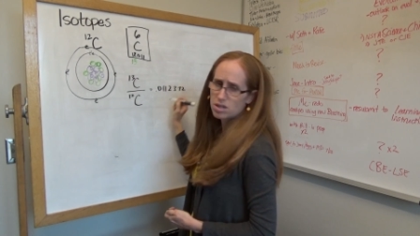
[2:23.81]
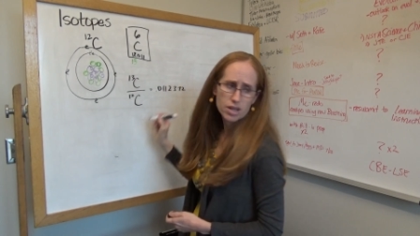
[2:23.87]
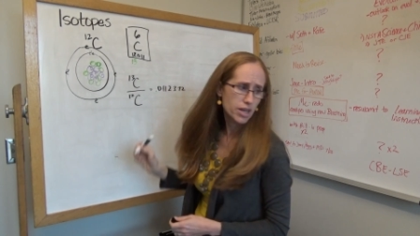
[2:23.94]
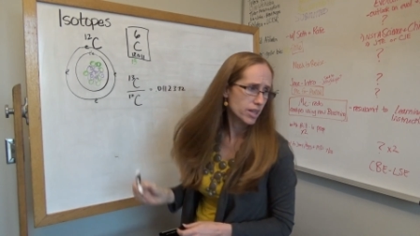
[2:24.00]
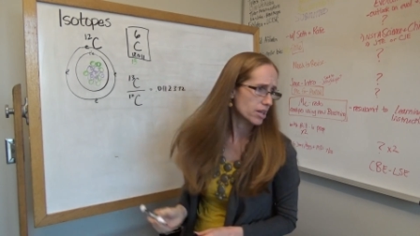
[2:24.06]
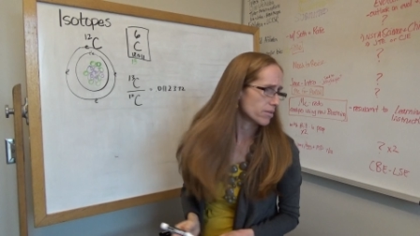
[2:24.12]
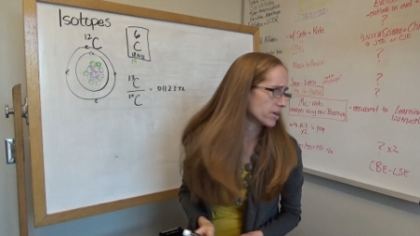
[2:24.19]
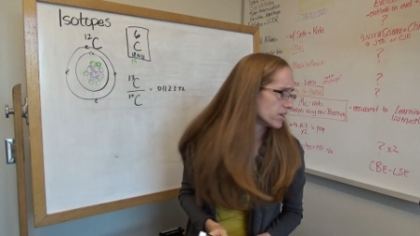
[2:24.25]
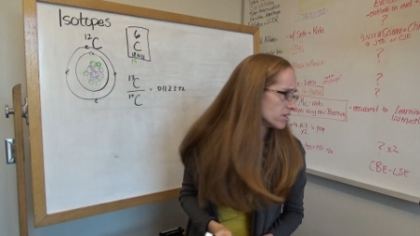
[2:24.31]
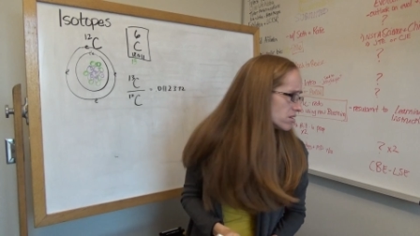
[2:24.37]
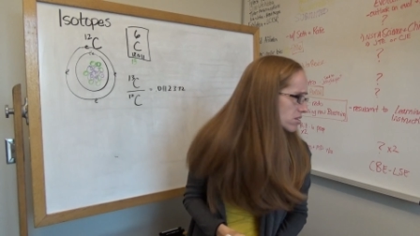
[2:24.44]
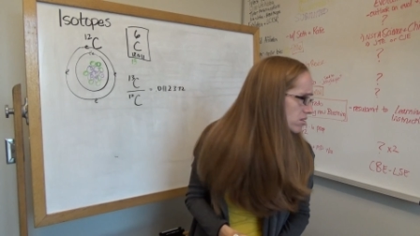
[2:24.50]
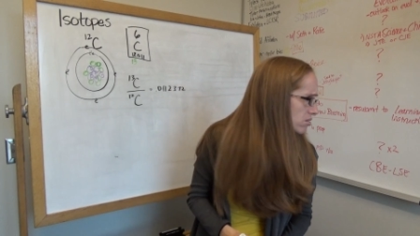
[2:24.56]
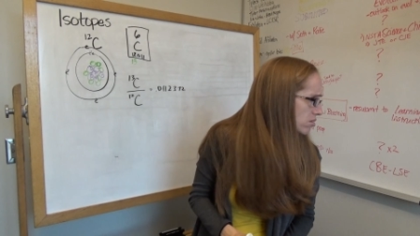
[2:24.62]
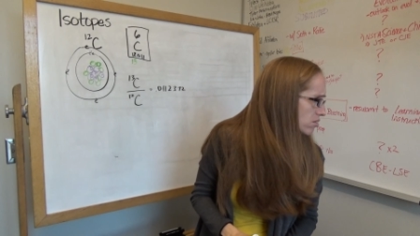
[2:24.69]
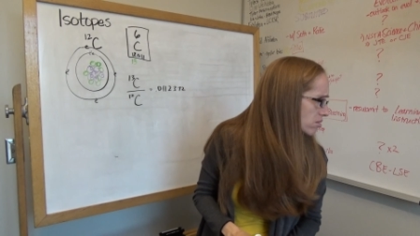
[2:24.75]
Did I get that right?
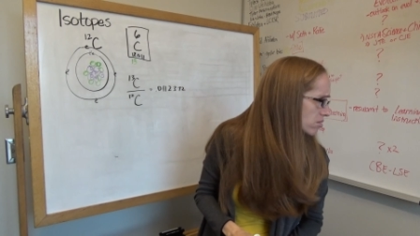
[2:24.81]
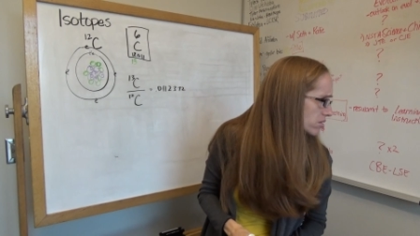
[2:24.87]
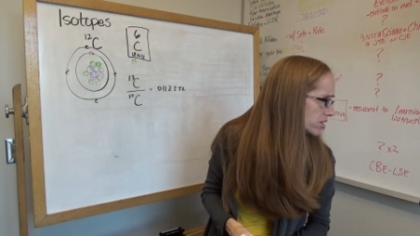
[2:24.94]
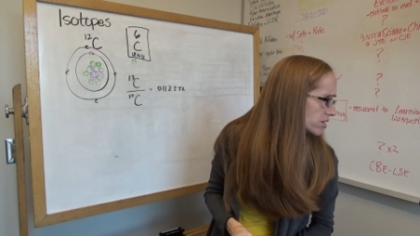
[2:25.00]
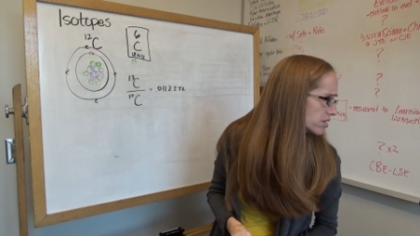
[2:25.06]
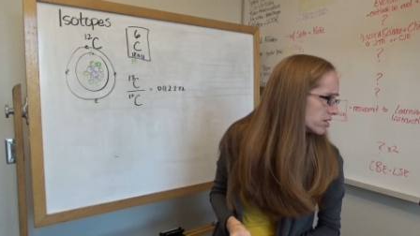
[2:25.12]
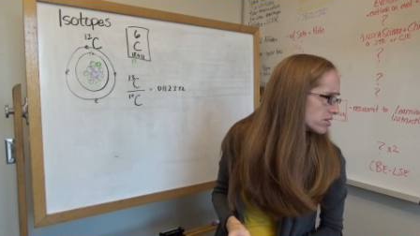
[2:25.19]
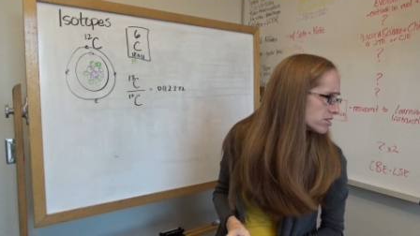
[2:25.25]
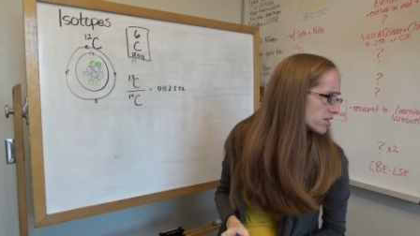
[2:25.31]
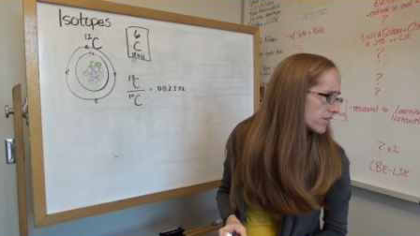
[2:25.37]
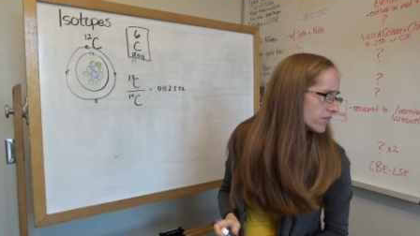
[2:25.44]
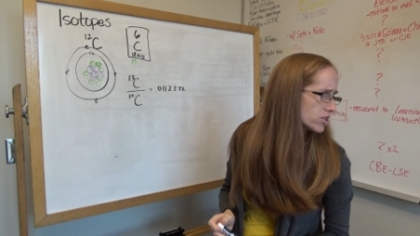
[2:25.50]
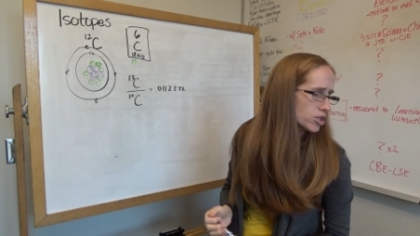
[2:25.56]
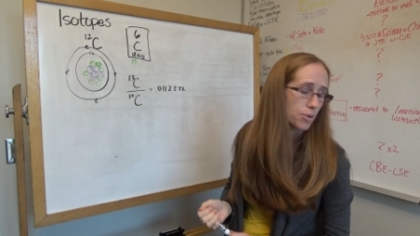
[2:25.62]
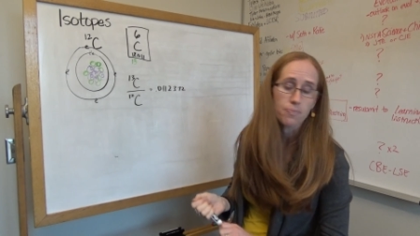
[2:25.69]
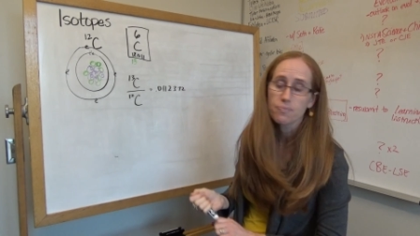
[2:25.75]

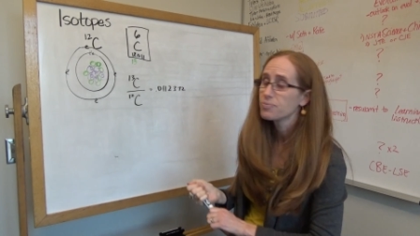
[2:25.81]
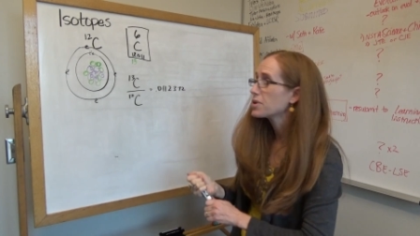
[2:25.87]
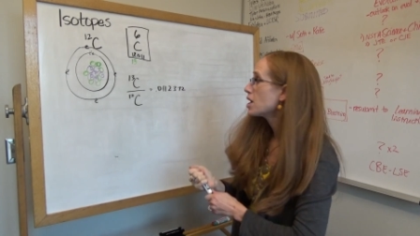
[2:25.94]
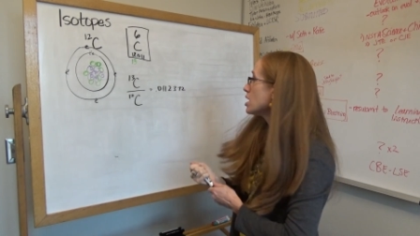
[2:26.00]
2372.